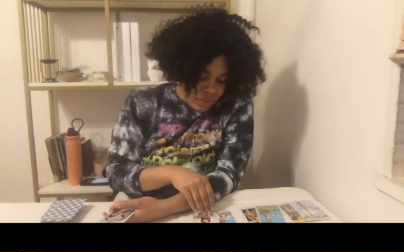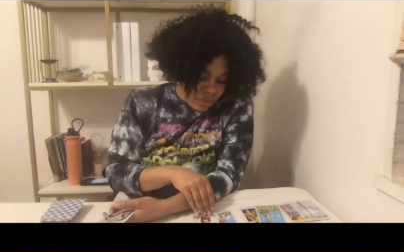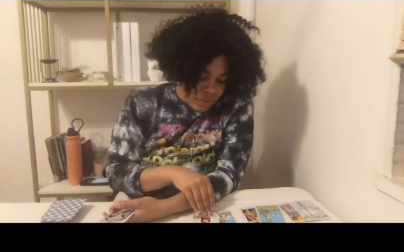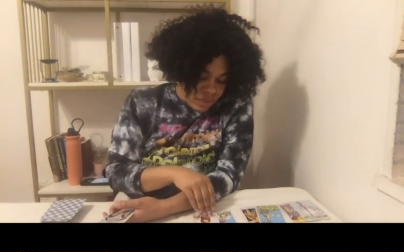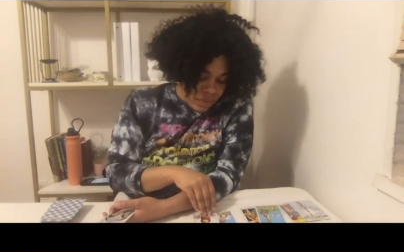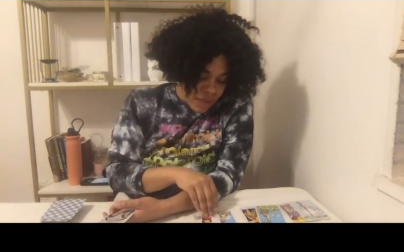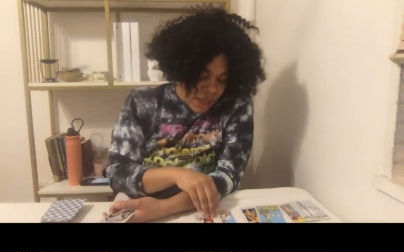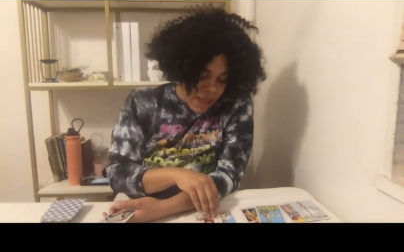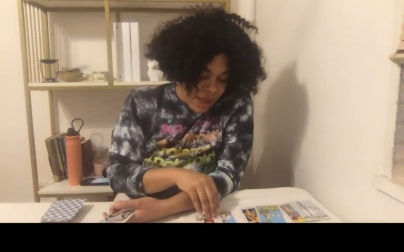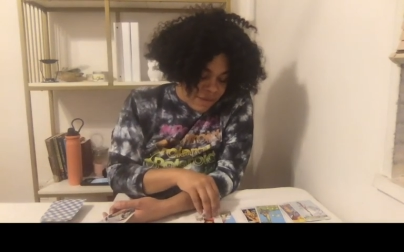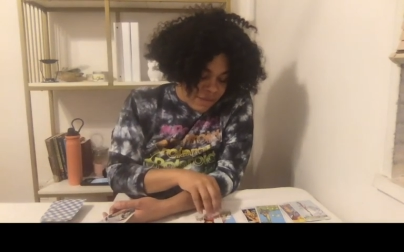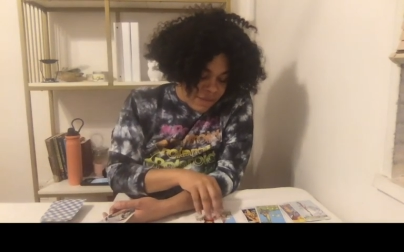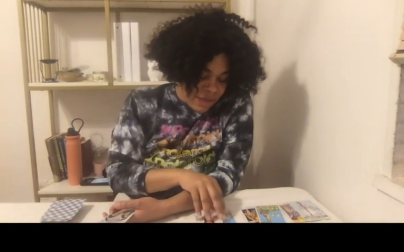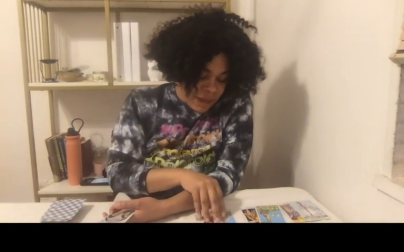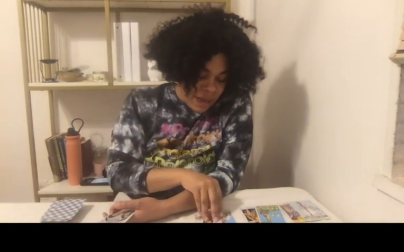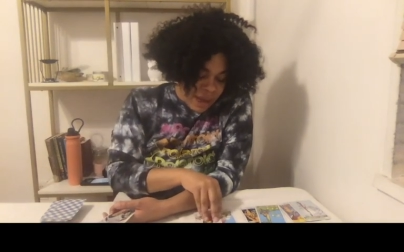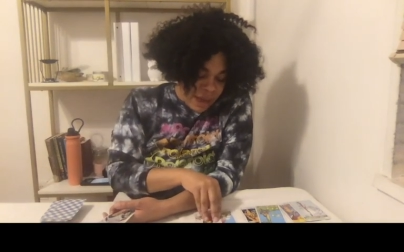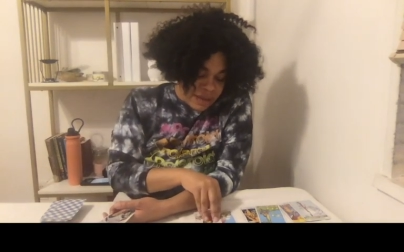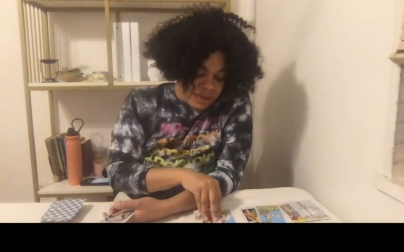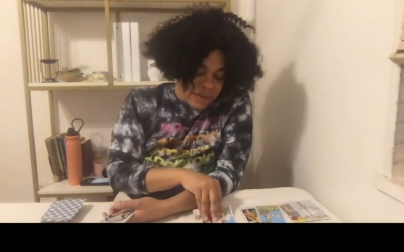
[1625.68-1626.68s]
I feel
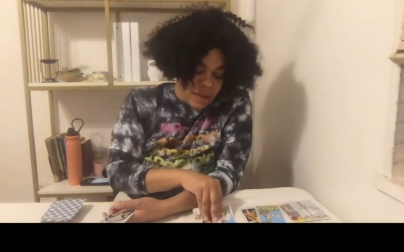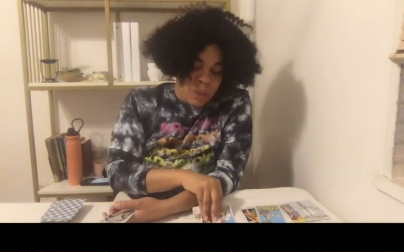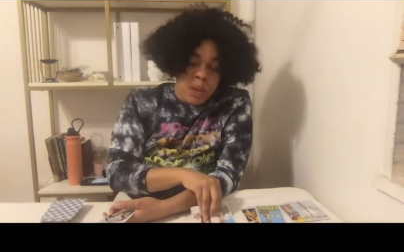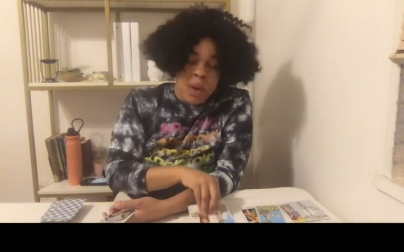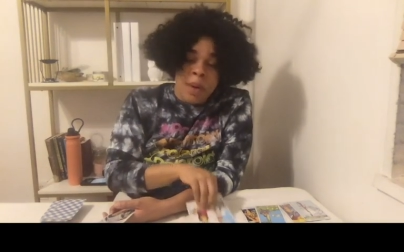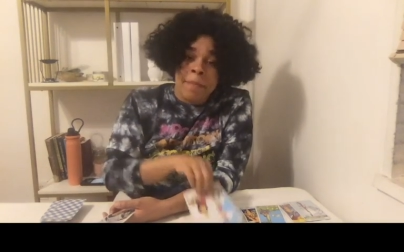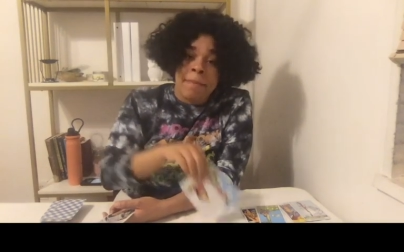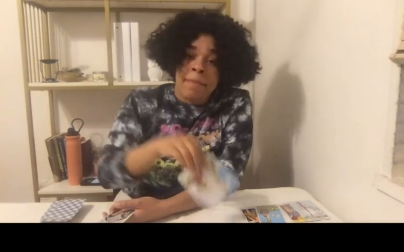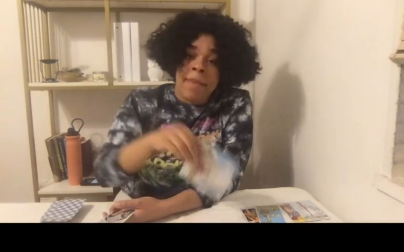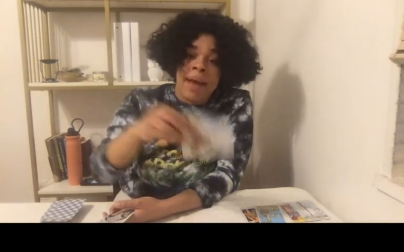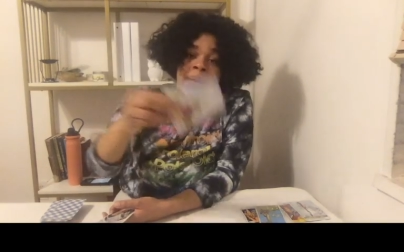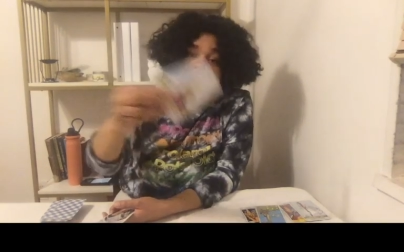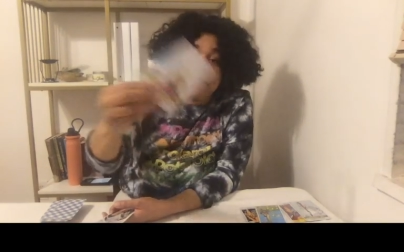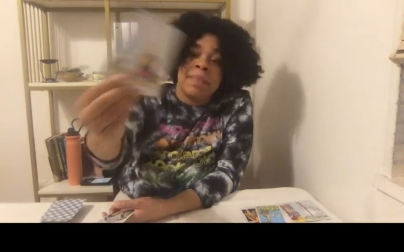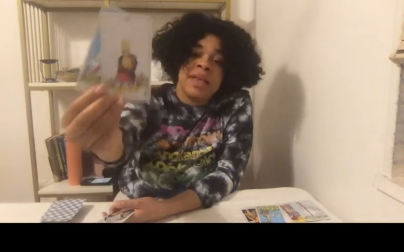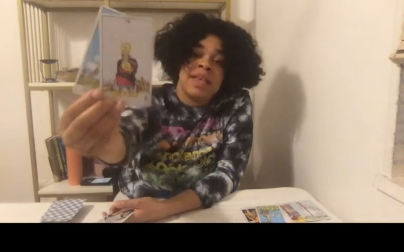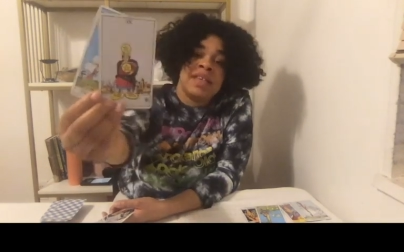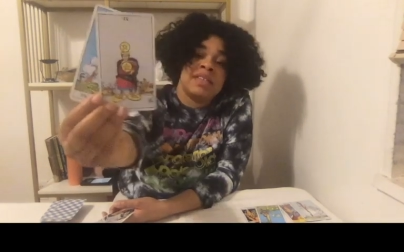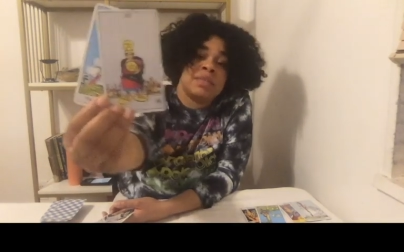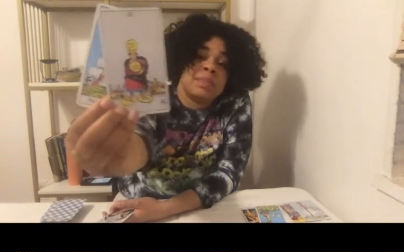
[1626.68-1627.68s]
like someone might
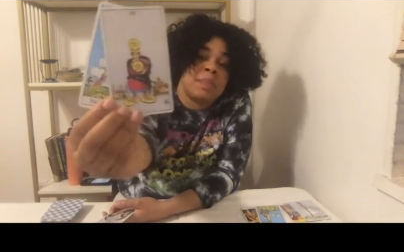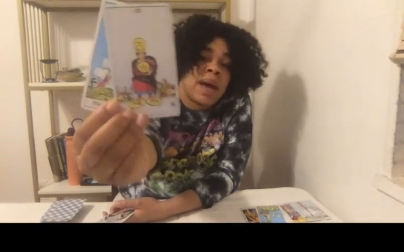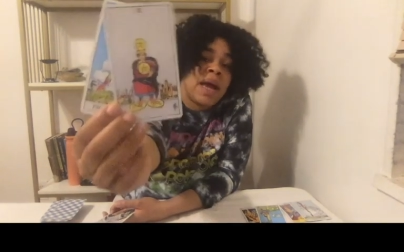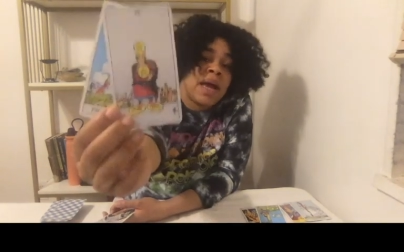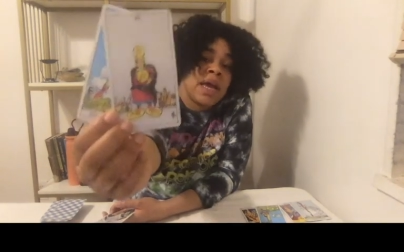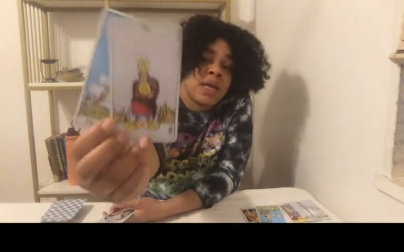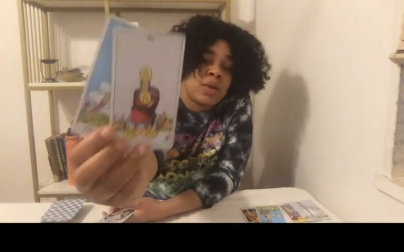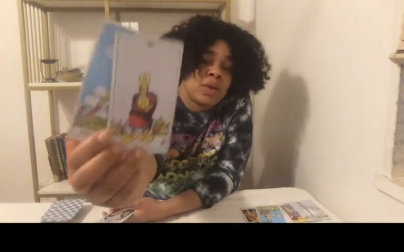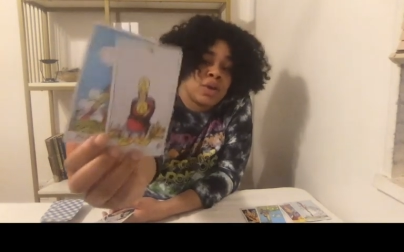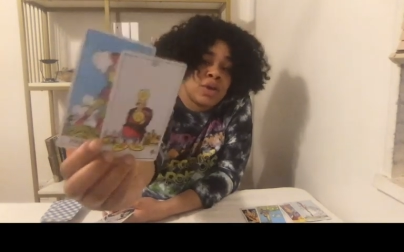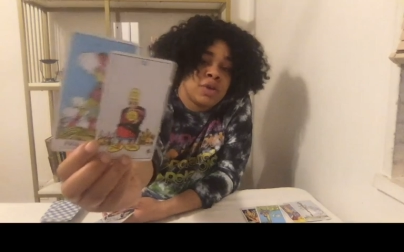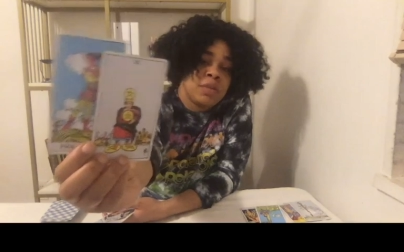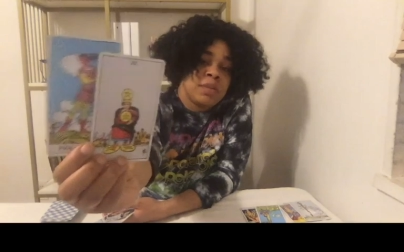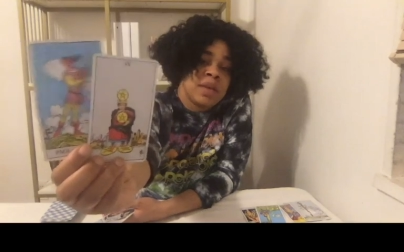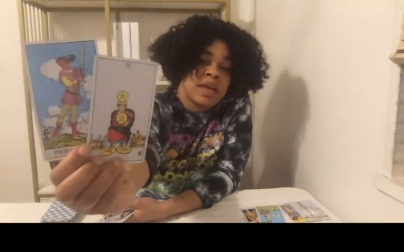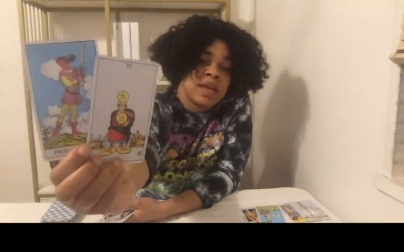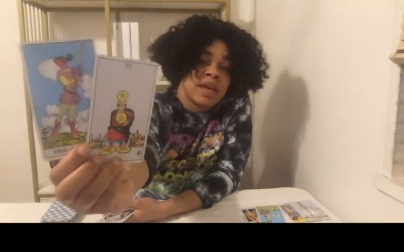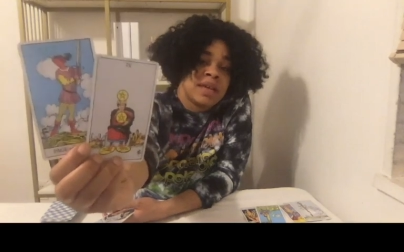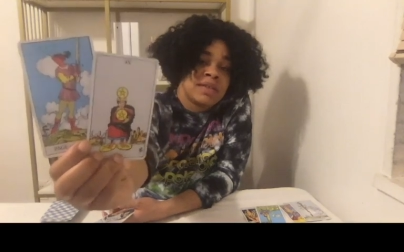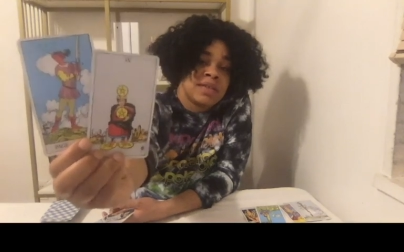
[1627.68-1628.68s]
be spying on you
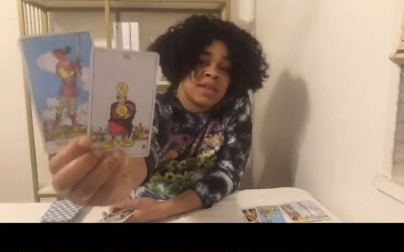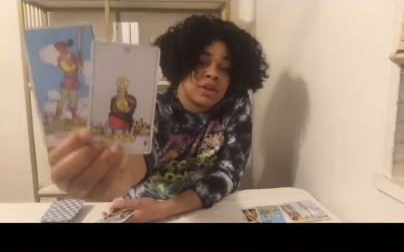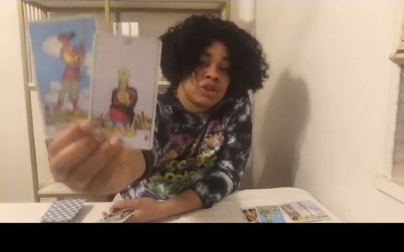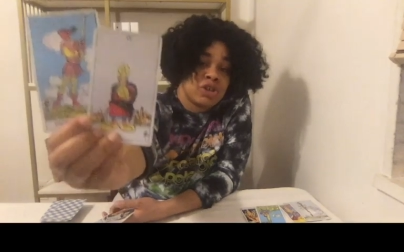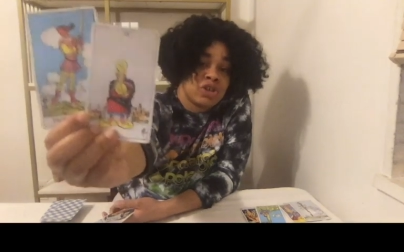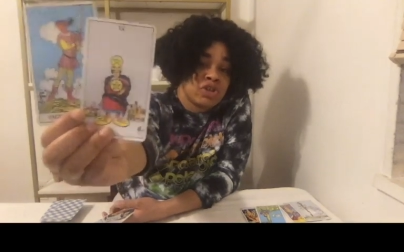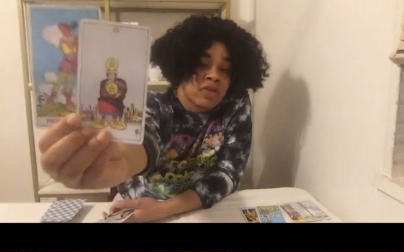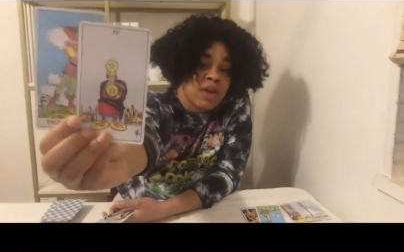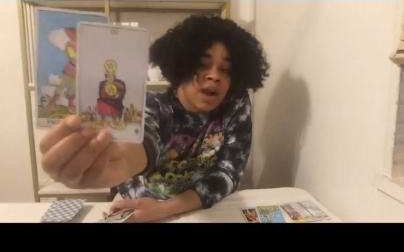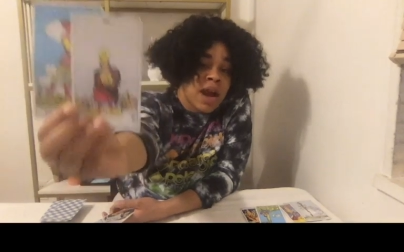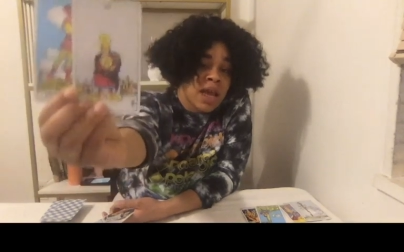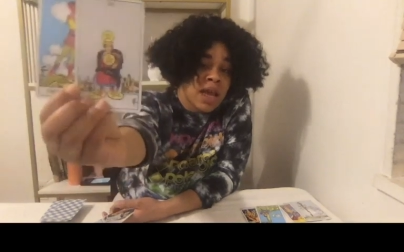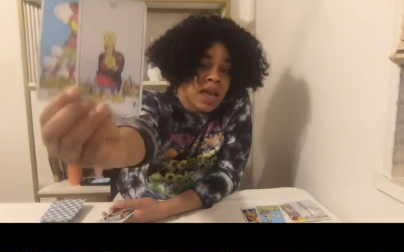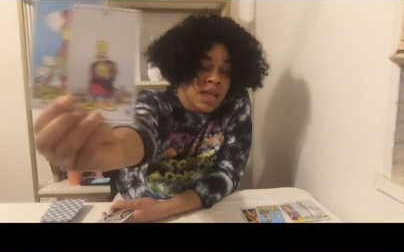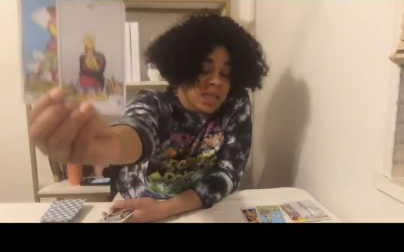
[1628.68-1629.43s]
because they're trying to